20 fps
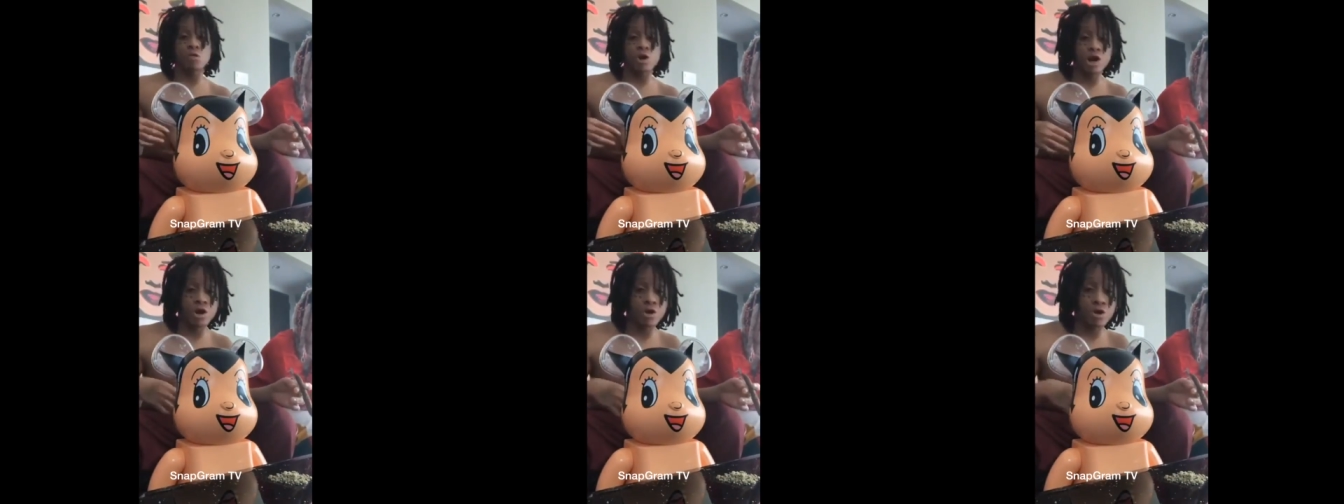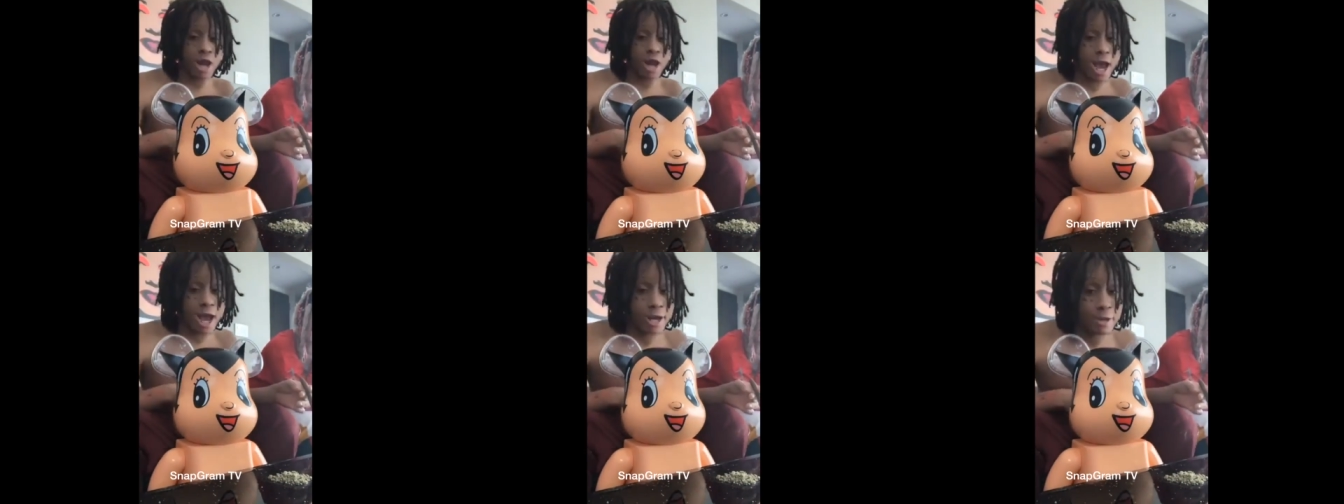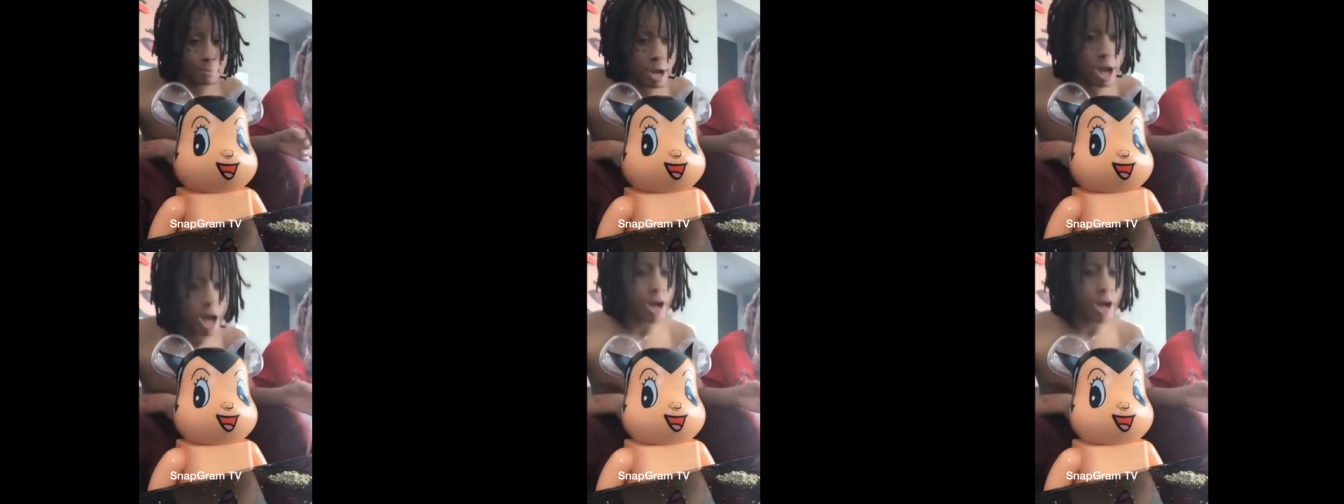real
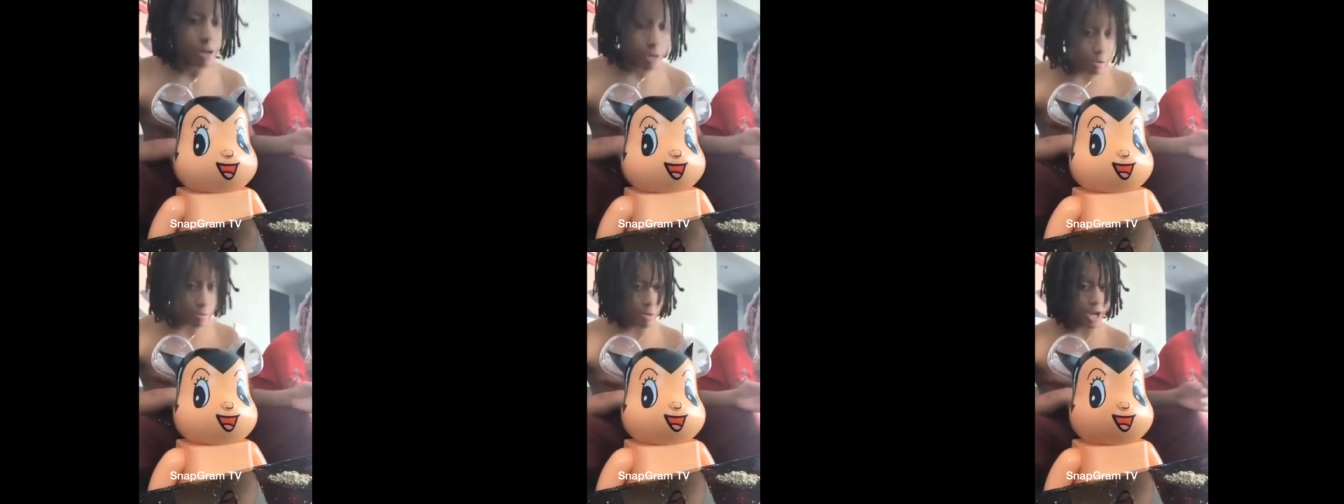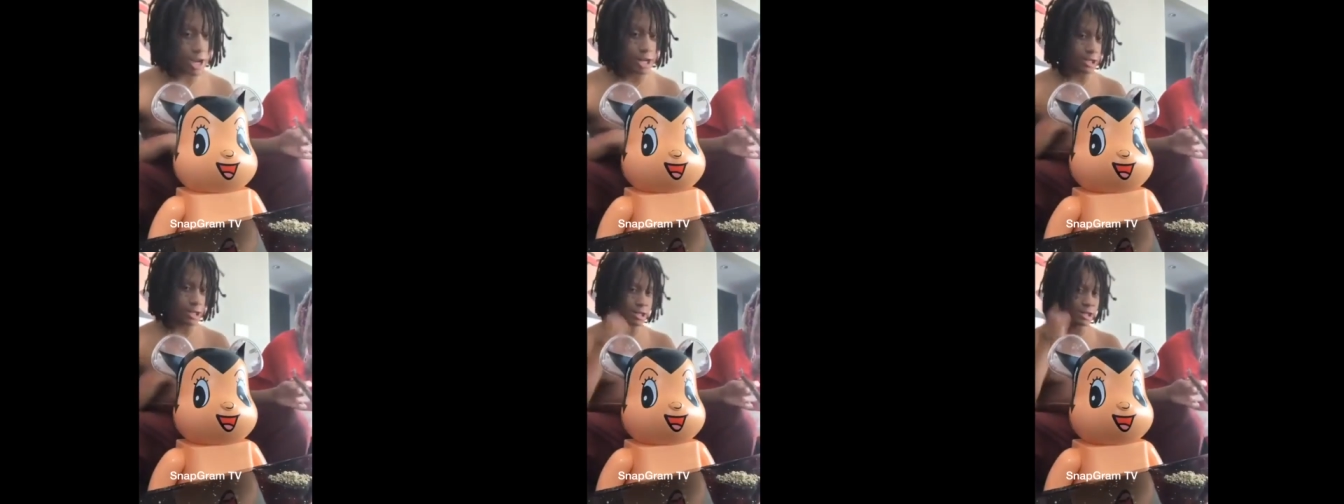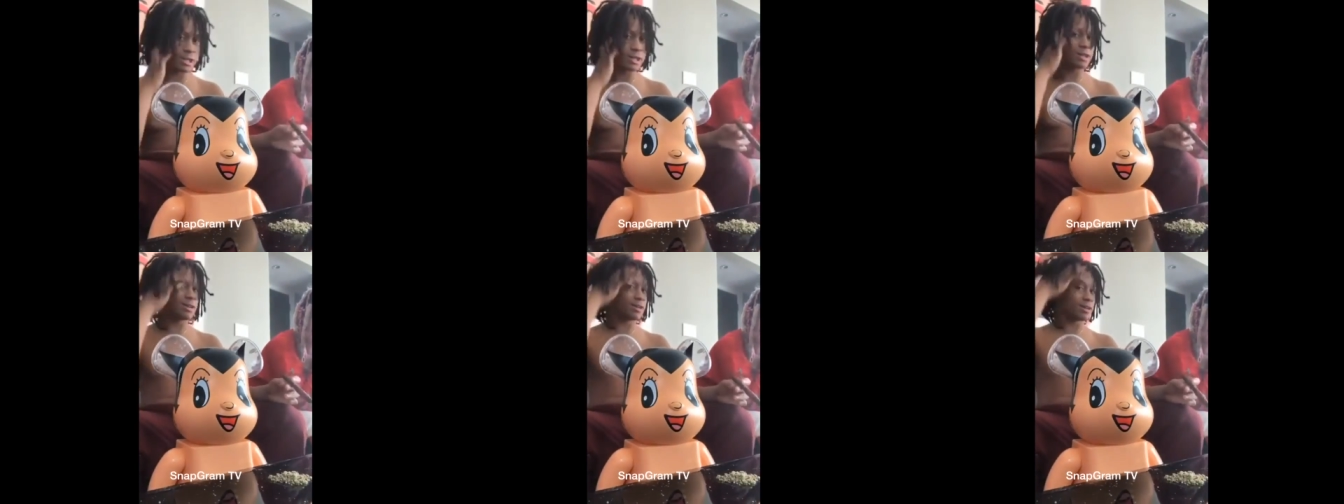like my other
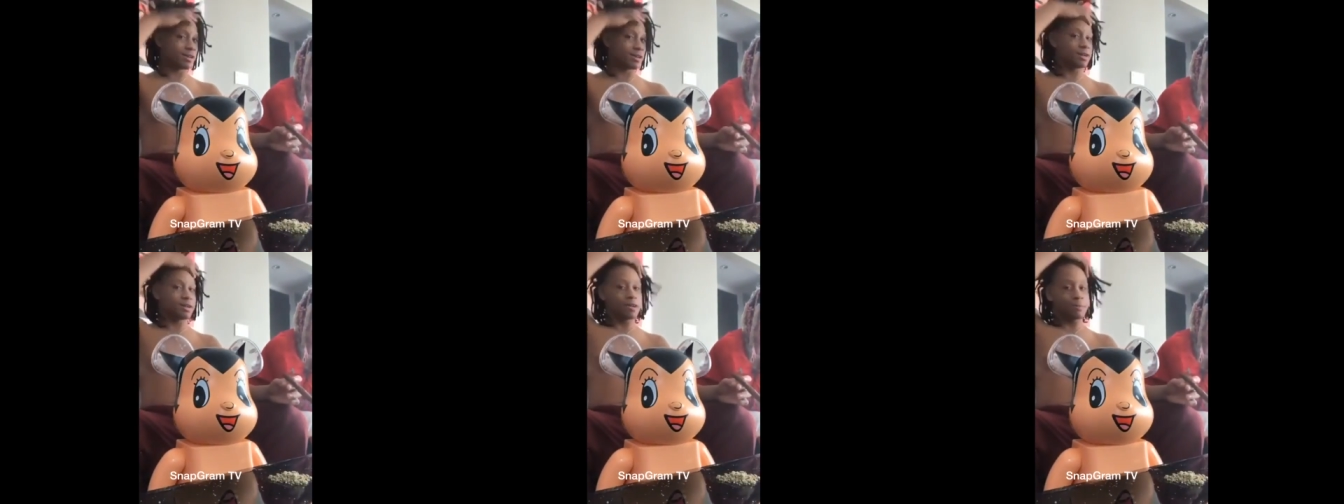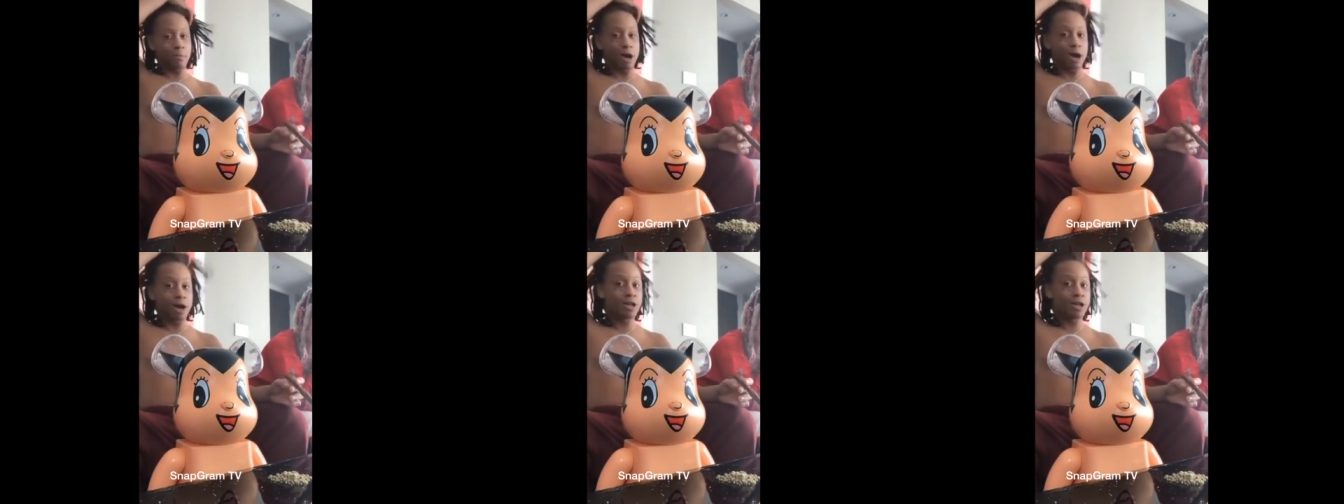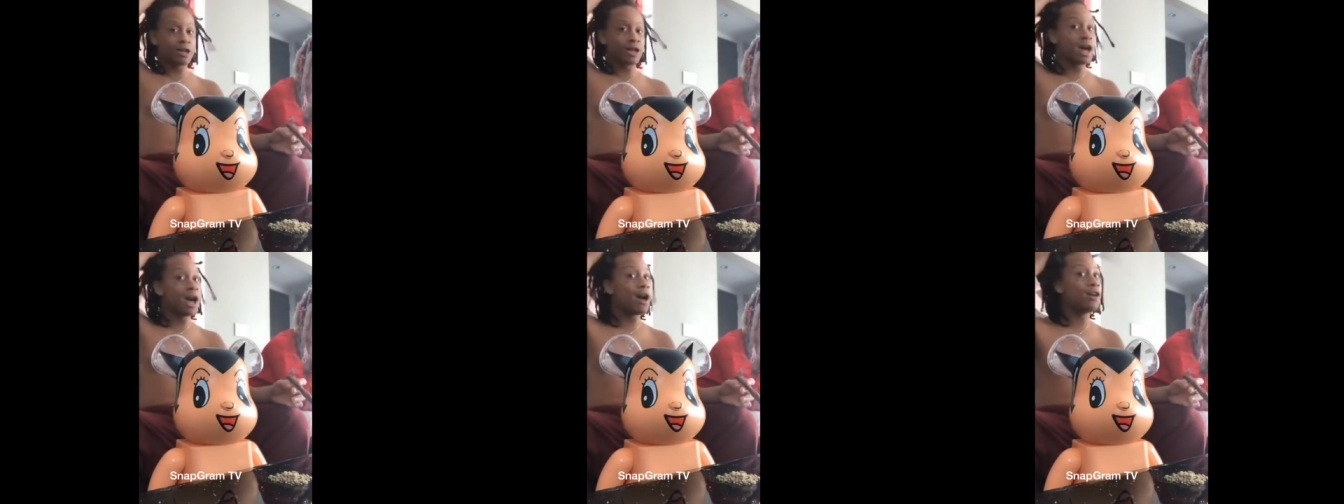mansion, my
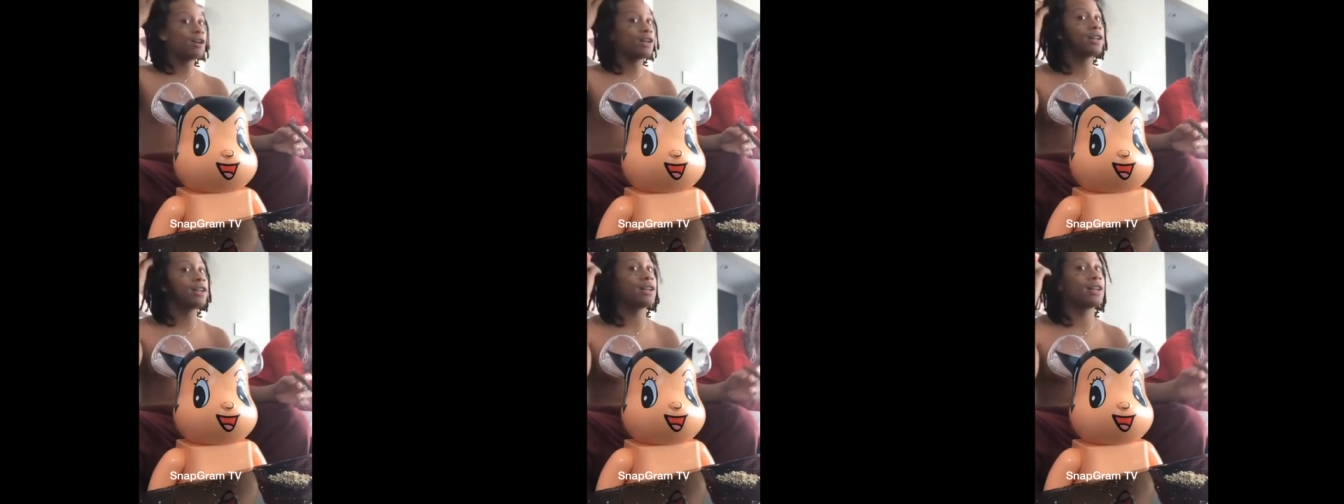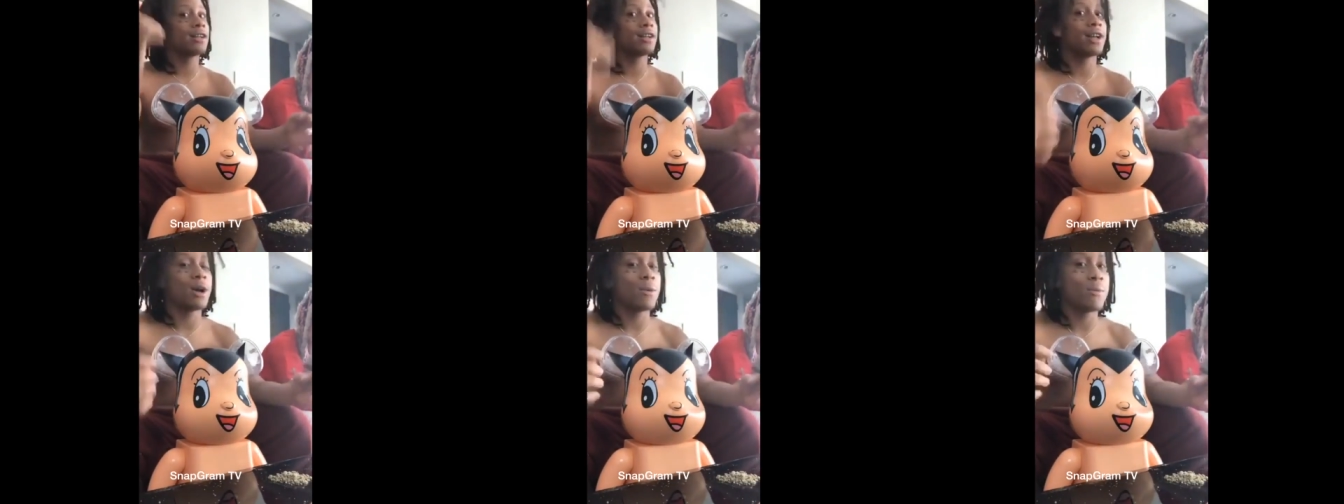other house.